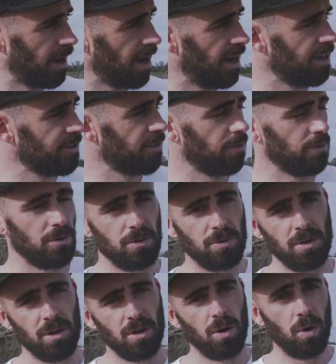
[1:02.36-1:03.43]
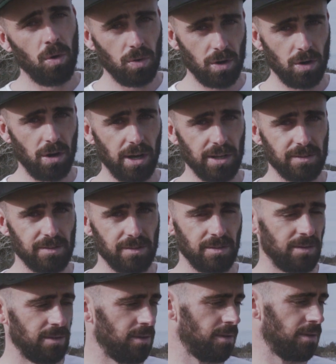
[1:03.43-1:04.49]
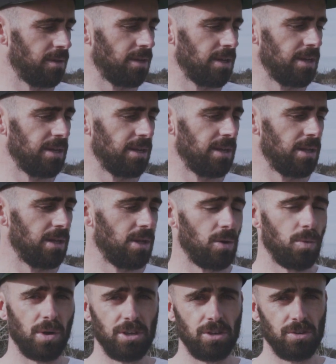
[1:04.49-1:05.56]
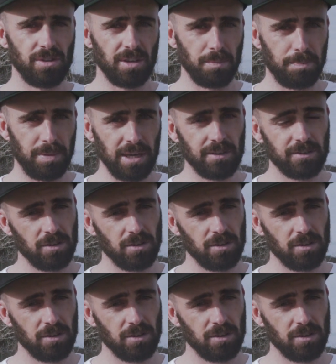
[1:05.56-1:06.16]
pass through all guides. We're using big